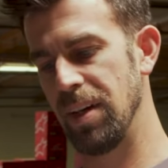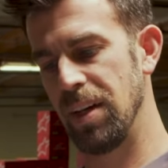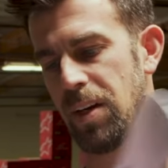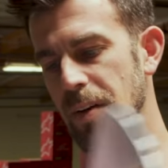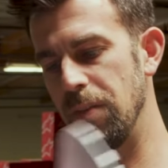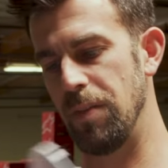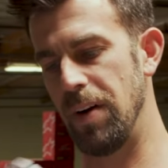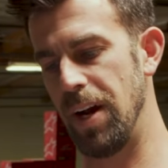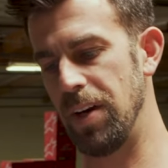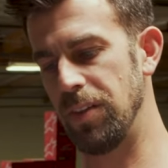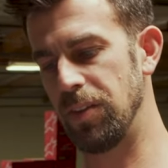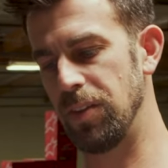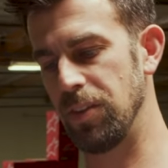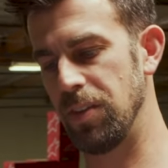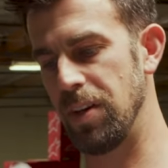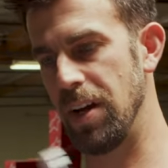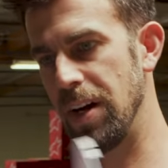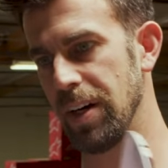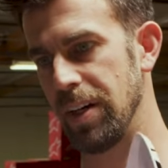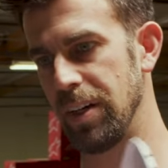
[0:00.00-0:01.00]
Your visor is
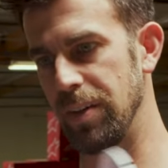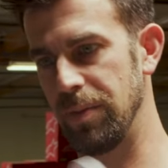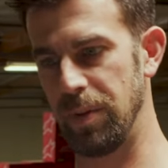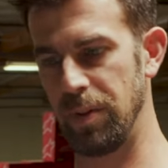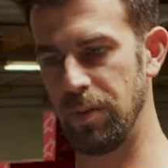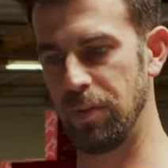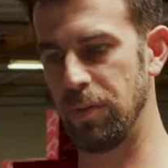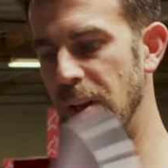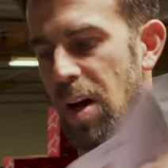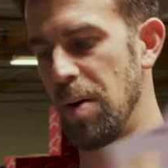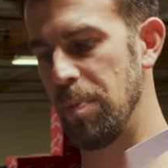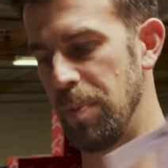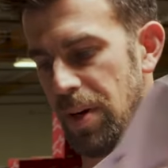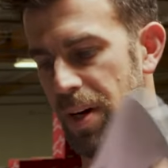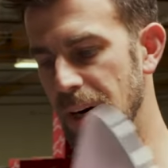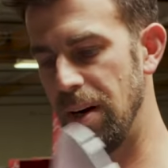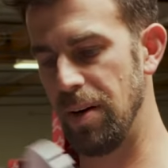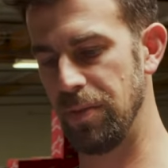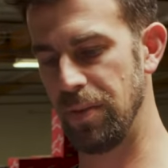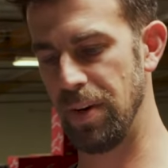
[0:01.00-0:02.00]
not going to be flopping
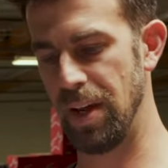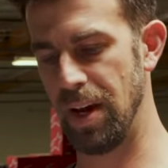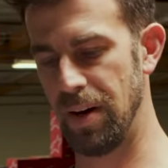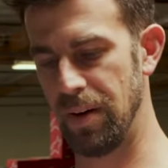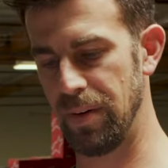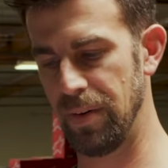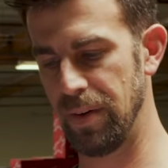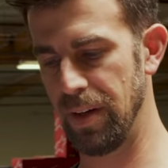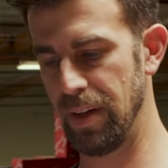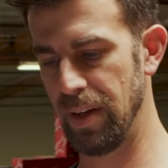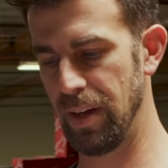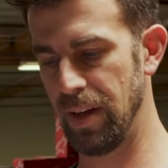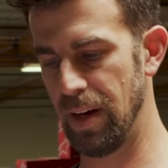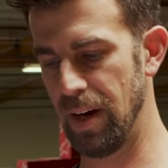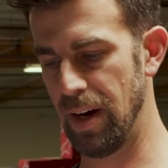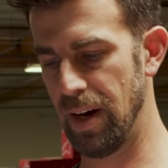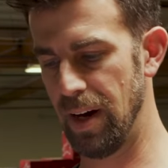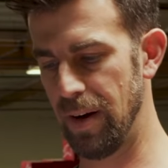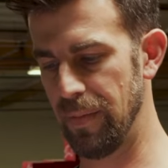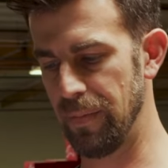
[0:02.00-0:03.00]
off now
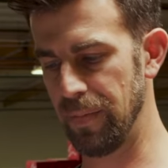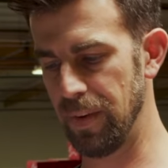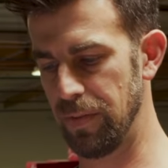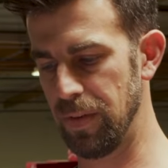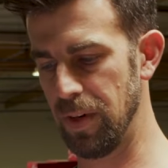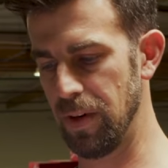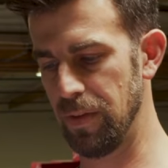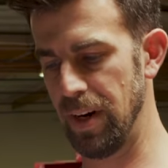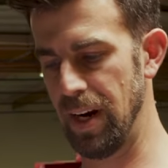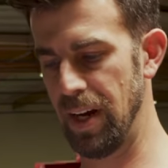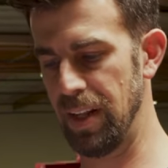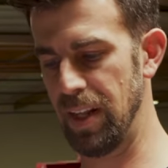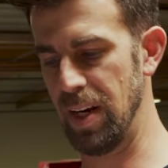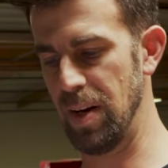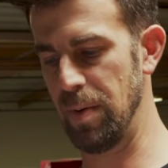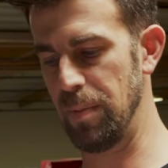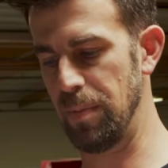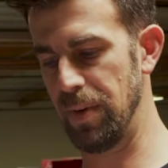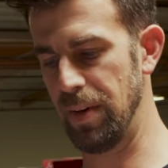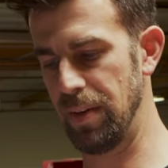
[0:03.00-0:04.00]
if you ever had
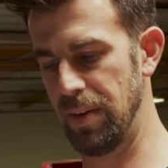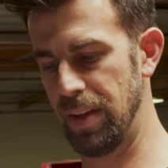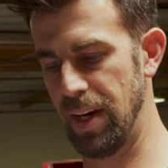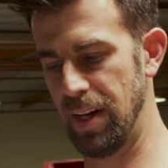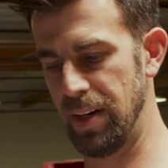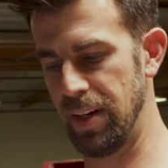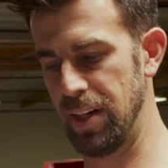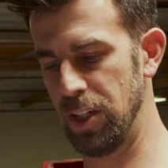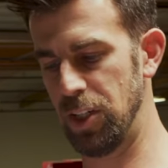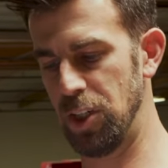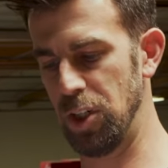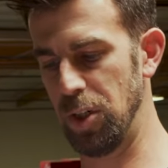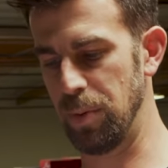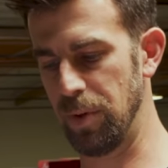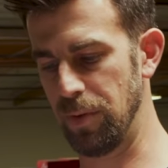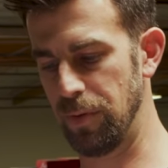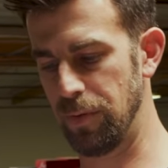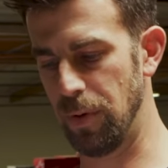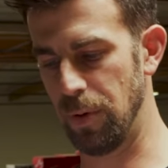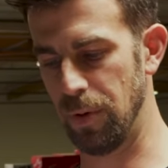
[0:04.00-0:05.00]
that issue
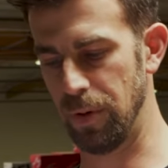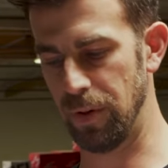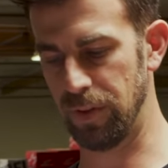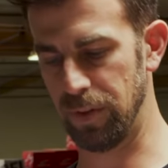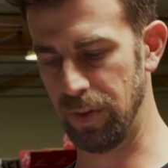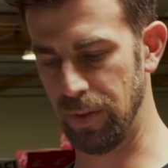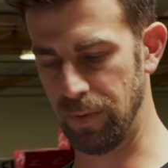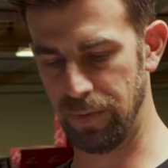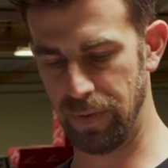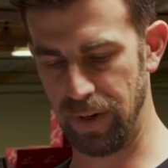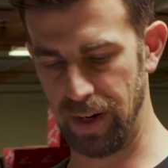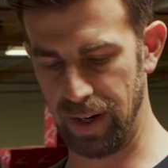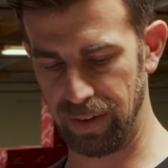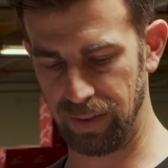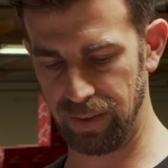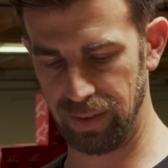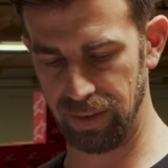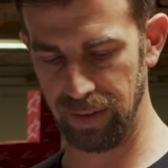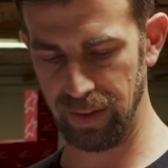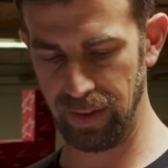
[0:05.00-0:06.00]
before. So
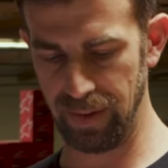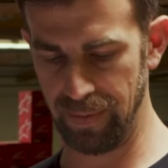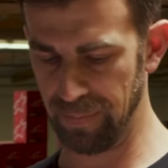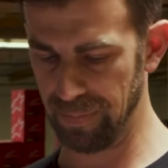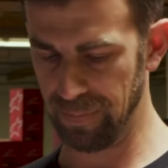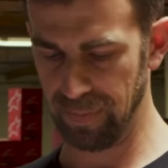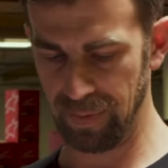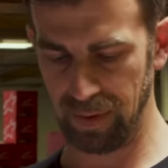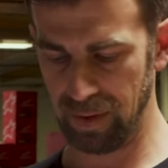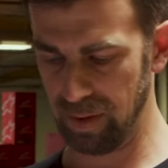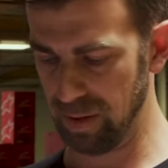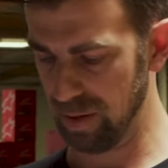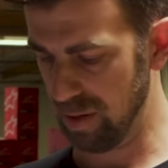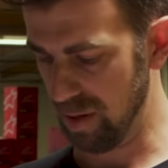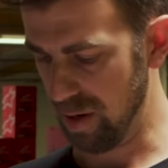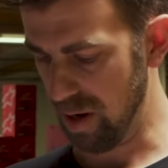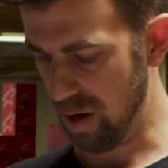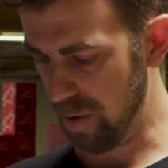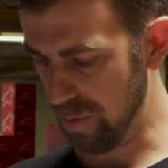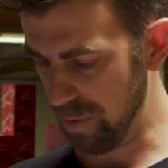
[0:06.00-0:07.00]
Fox,
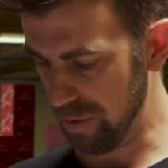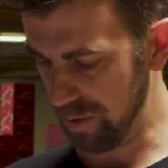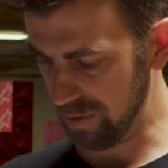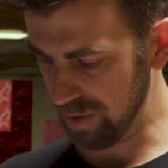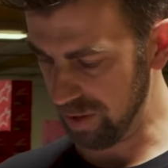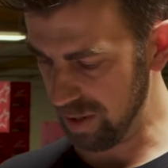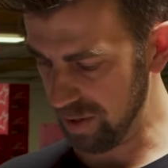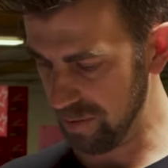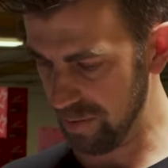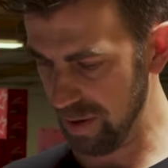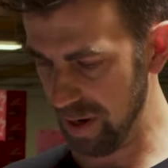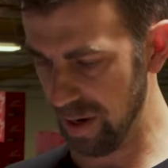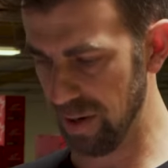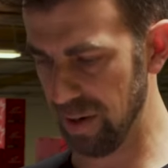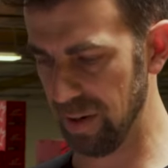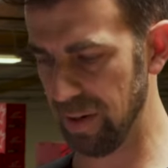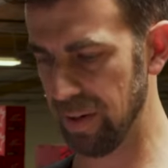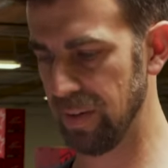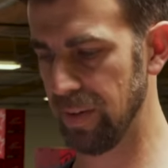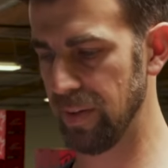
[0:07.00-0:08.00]
always
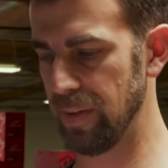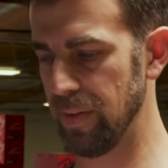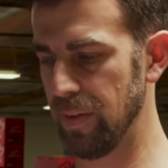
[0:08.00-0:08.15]
innovator,